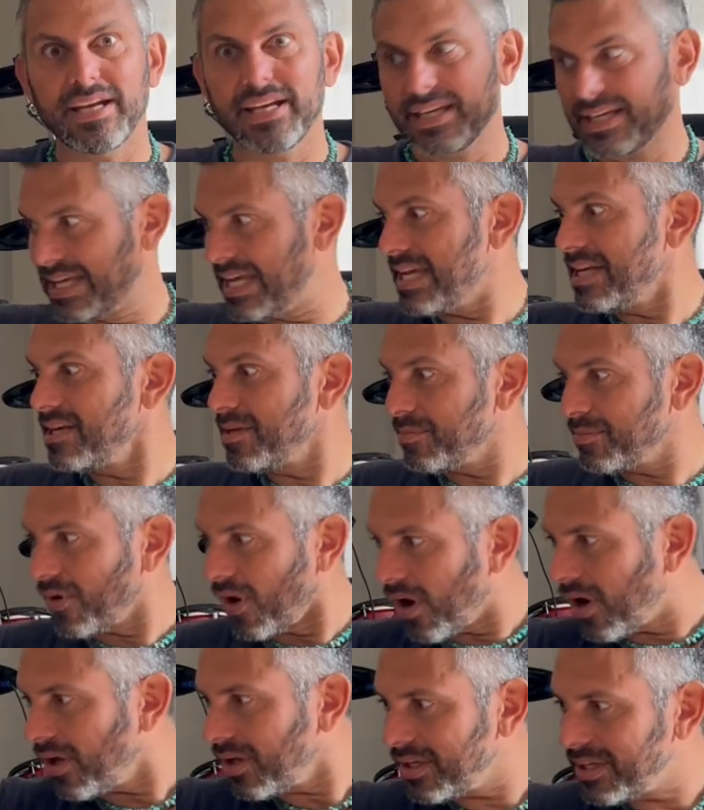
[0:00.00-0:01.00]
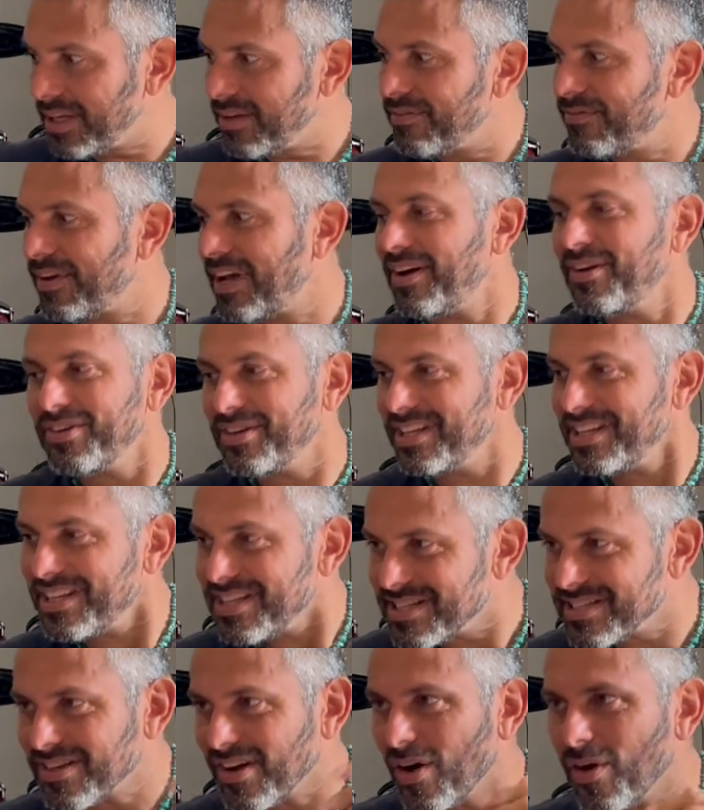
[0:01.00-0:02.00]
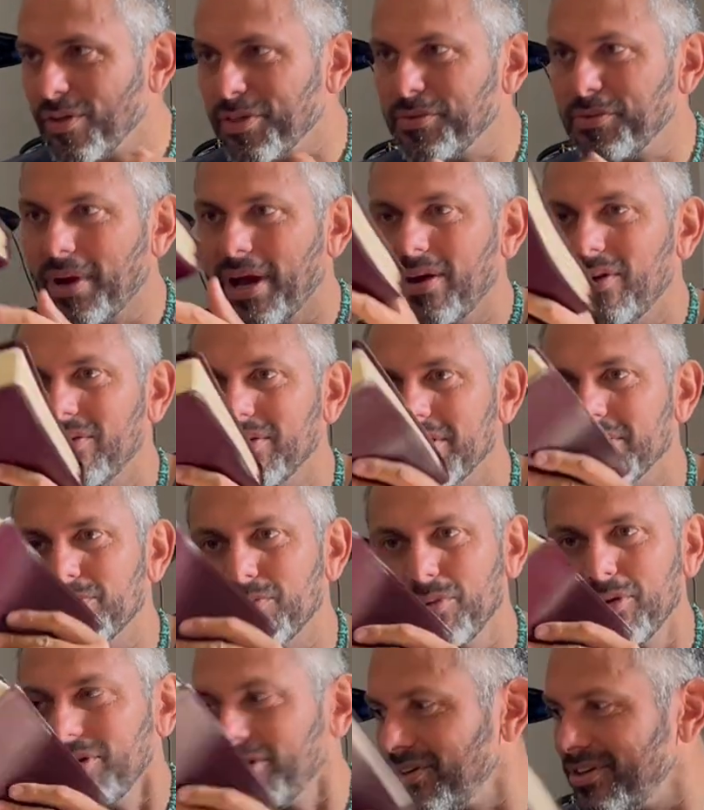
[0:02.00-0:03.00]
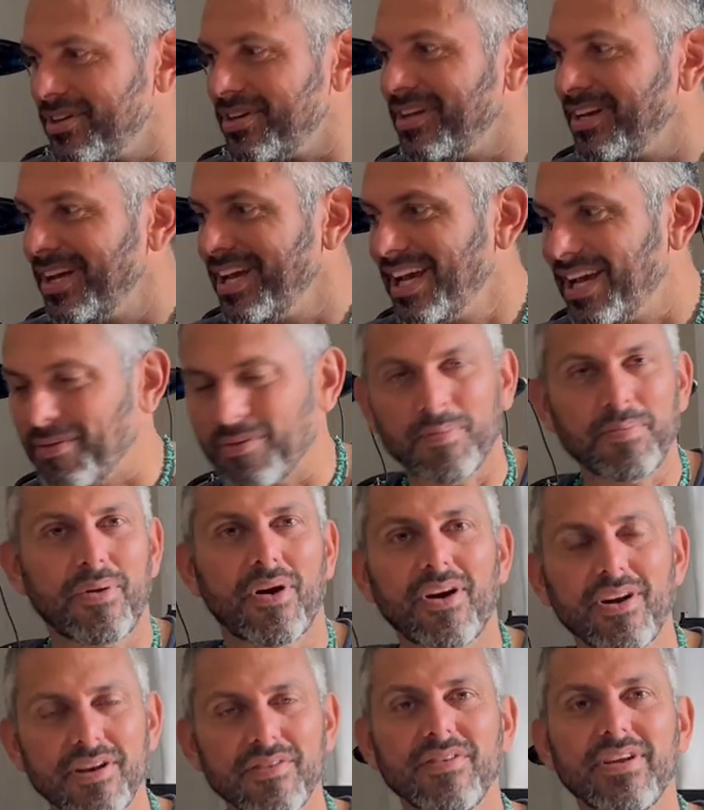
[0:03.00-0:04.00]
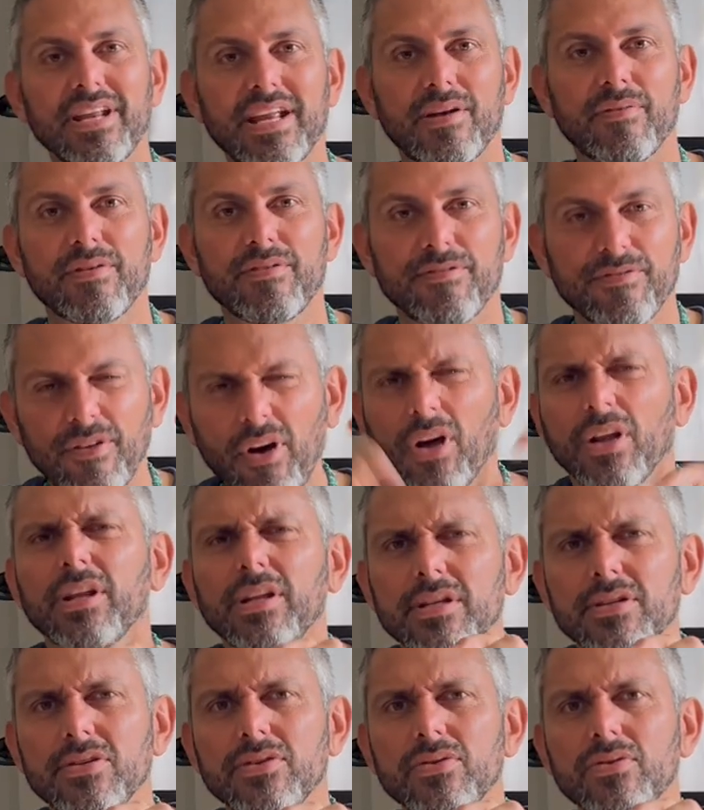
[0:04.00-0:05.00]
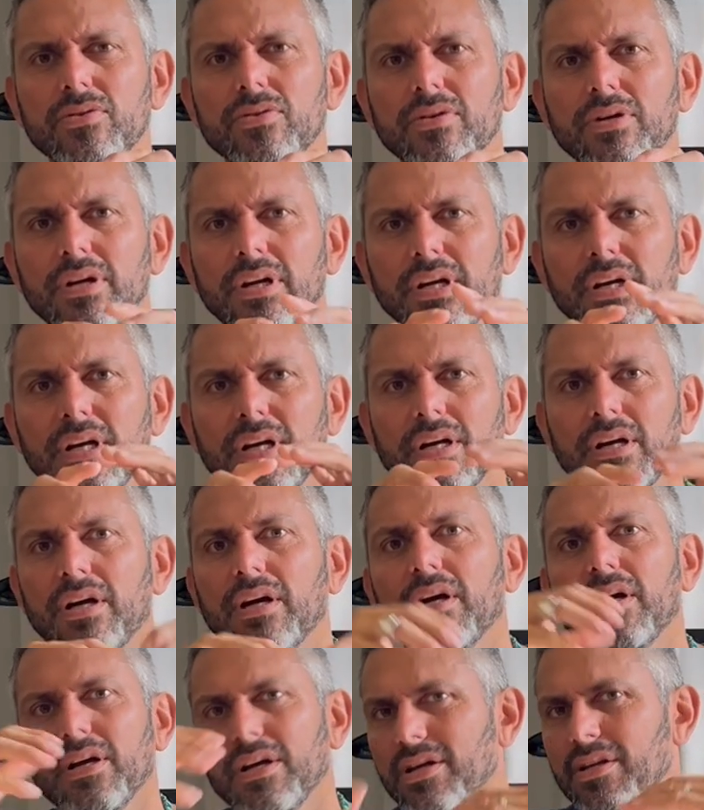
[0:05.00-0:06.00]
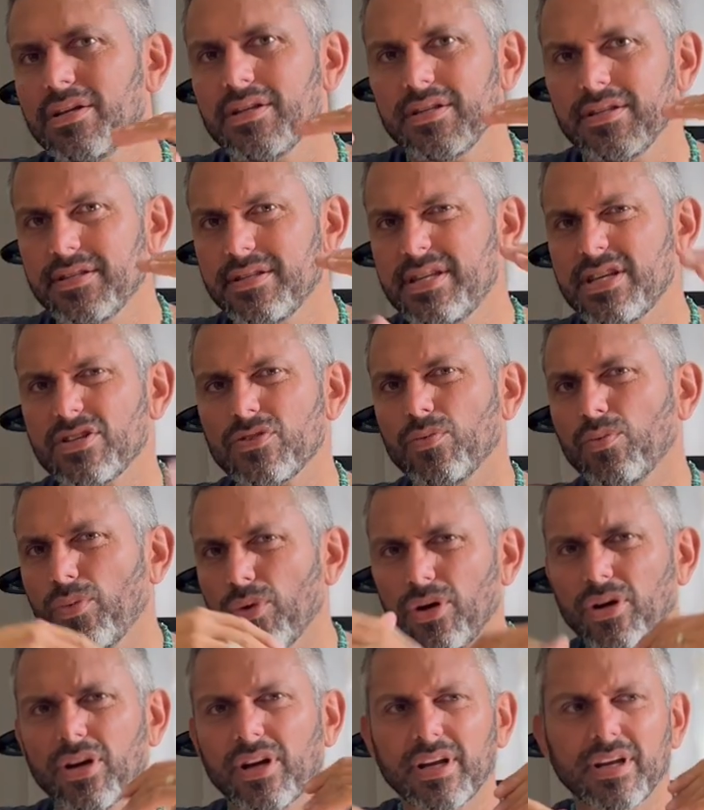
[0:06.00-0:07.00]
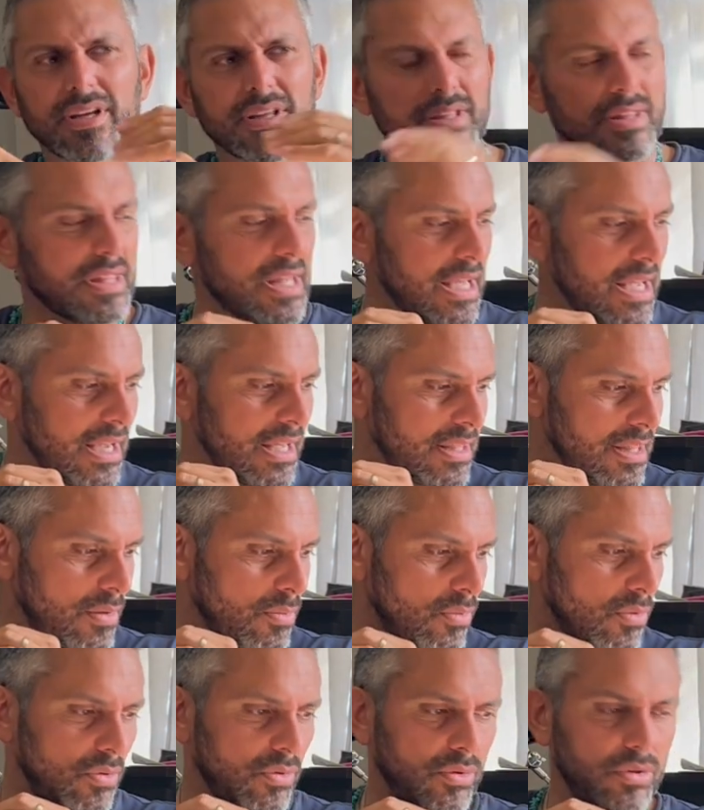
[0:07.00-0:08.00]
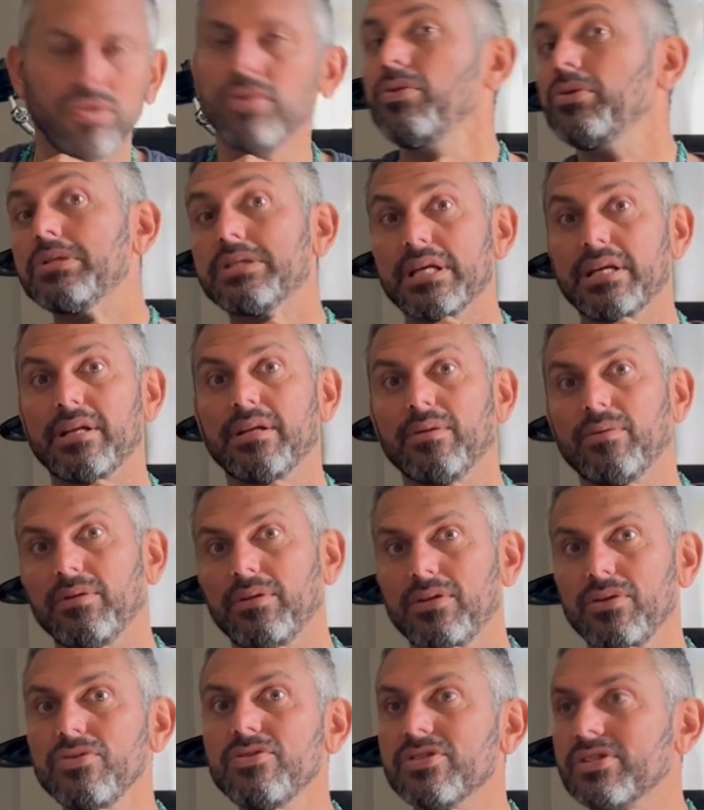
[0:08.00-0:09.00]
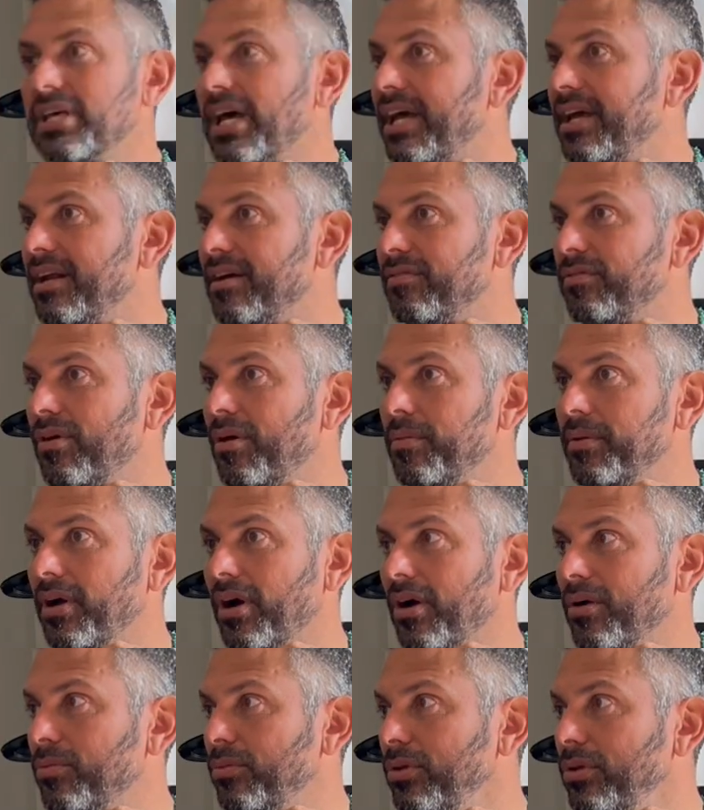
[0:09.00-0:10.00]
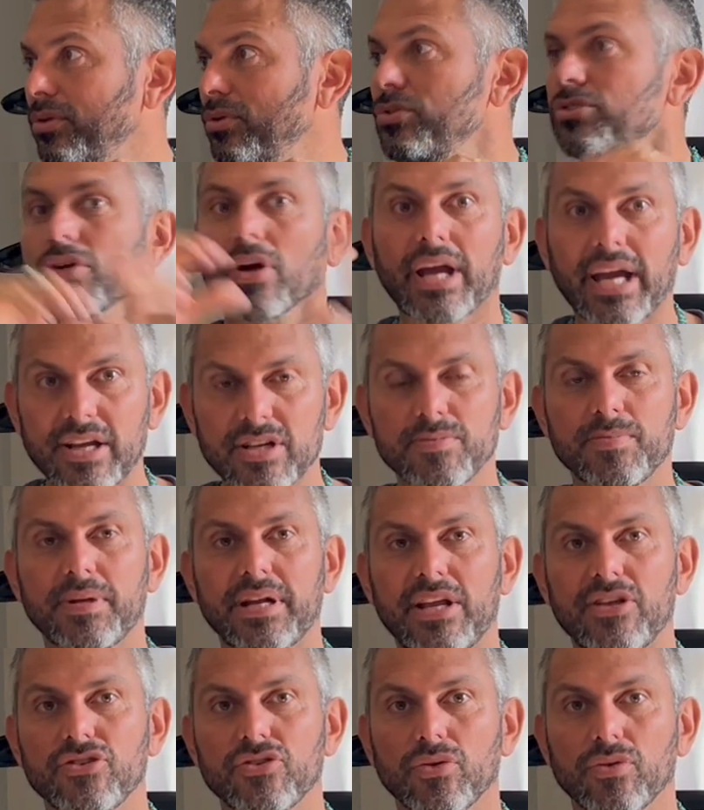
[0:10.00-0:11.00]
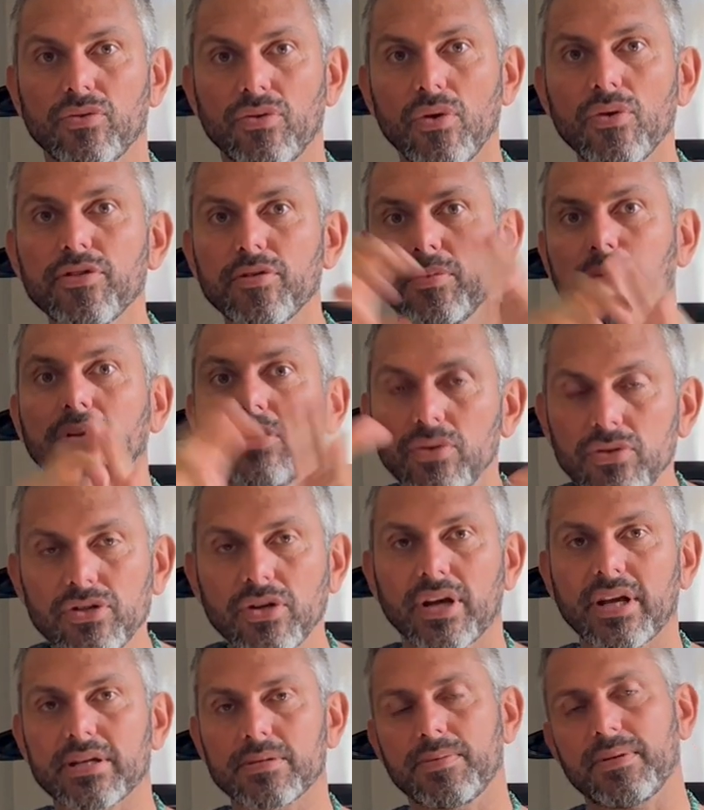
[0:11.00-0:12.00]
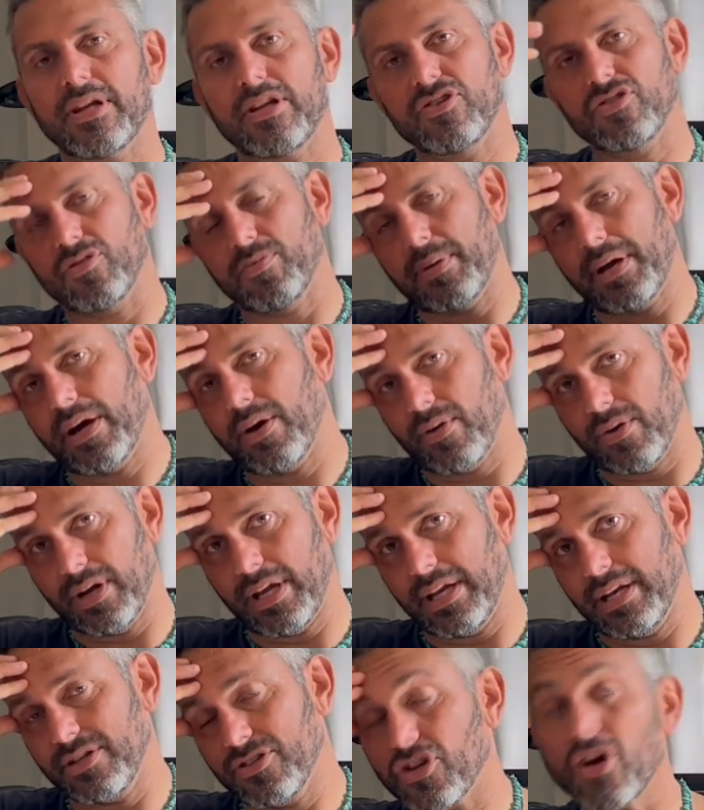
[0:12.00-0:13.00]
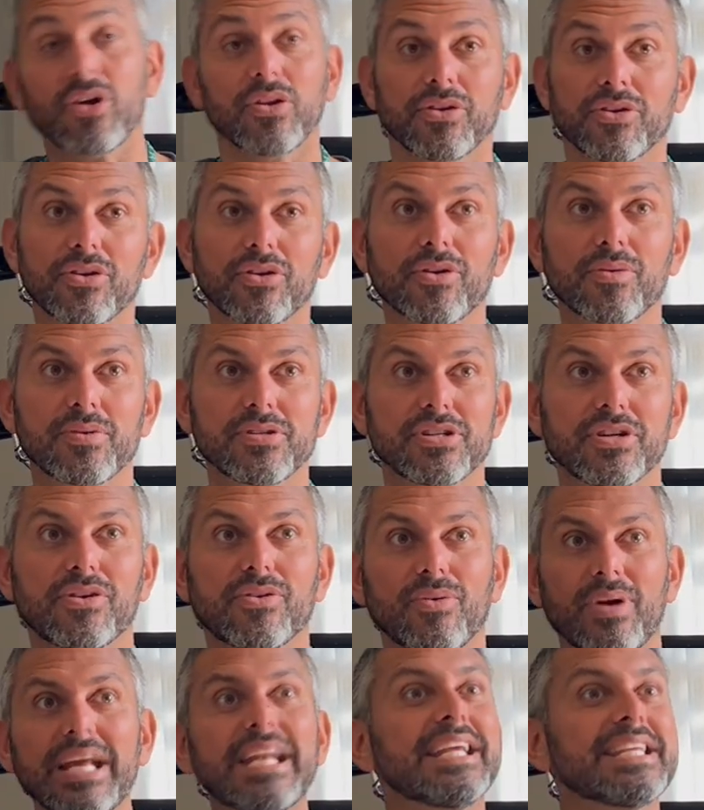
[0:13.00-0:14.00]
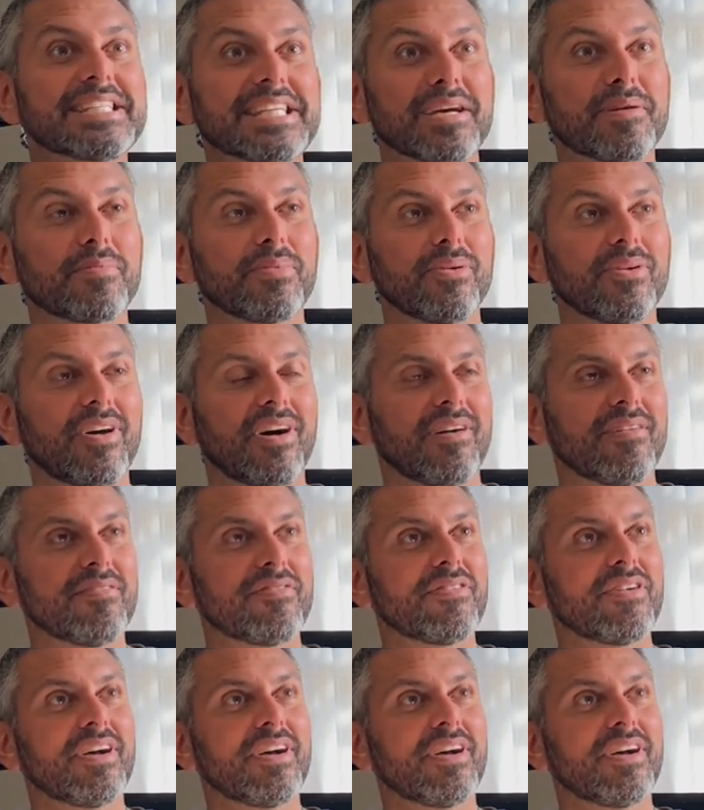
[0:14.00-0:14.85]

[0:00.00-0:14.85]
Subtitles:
kingdom calling found in this all throughout His Word, and we're part of it. And if we fall into this work thing, then we'll lose it. We'll lose sight of what we are, and we'll lose our exponential growth, and we'll lose our exponential power. And Charlie Kirk was a great example of